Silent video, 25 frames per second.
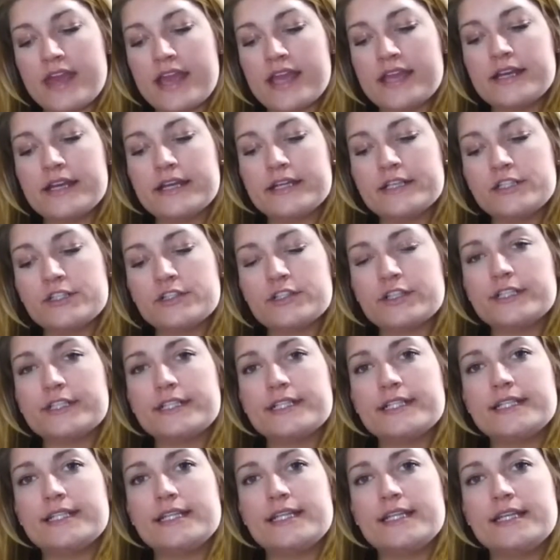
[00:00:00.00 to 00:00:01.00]
I
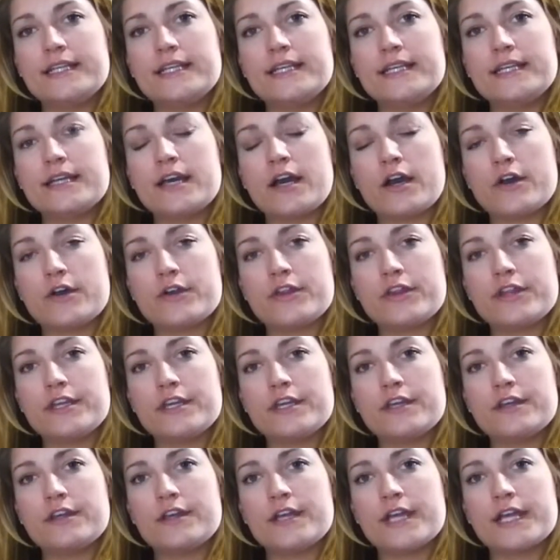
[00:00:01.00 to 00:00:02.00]
started eating
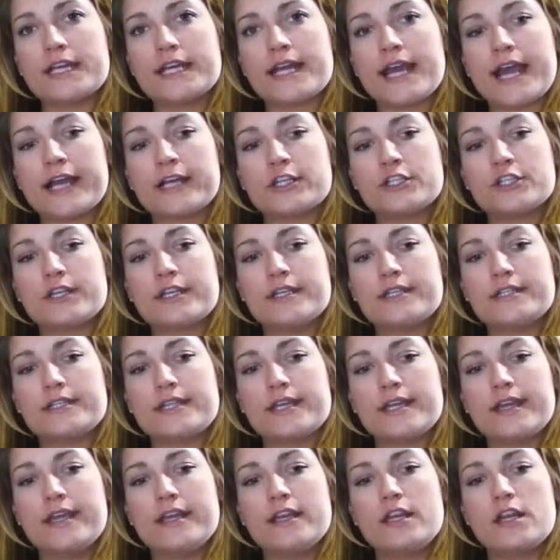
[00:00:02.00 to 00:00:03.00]
healthier, and I actually
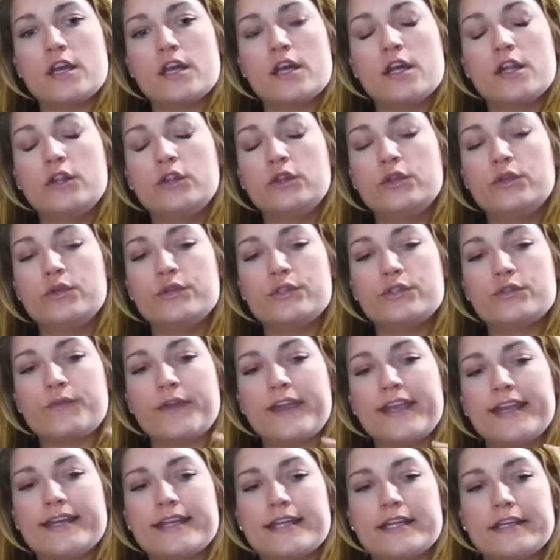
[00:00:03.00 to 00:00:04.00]
did lose
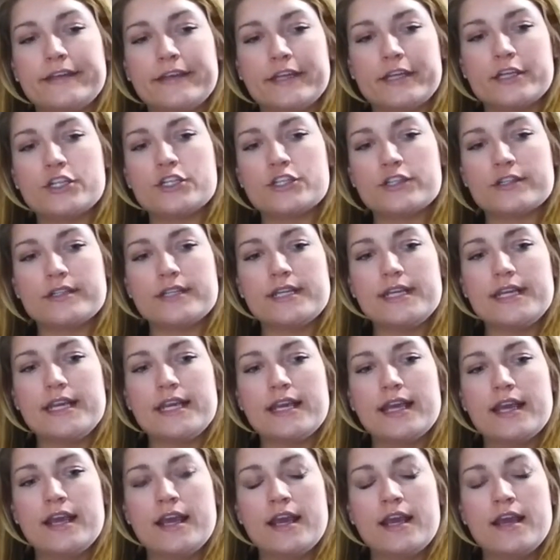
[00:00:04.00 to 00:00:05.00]
weight
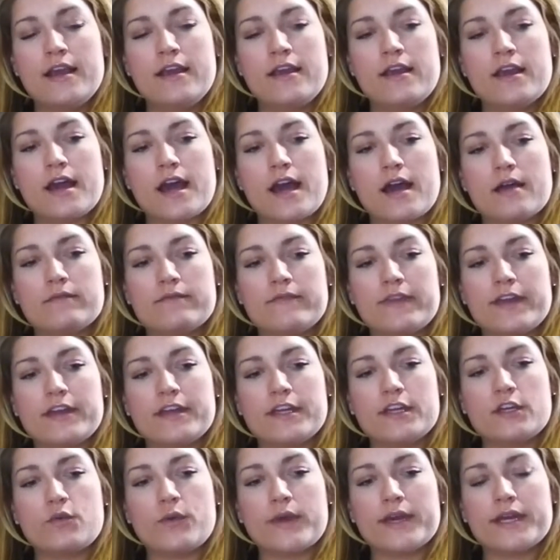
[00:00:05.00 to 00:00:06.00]
initially.
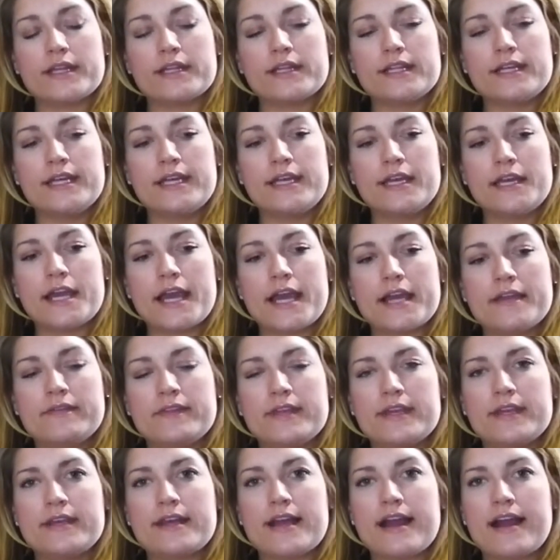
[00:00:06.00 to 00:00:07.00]
very quickly, and
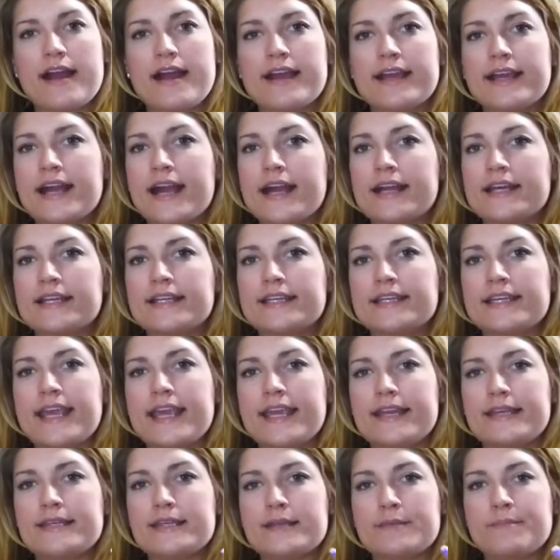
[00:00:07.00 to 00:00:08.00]
then I kind of
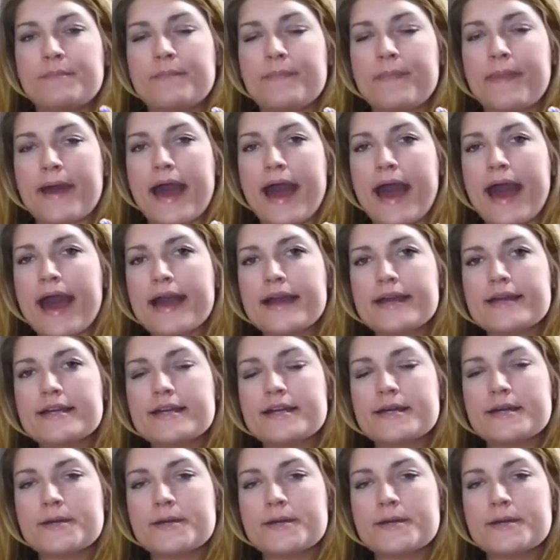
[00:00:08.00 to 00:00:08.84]
gained it back.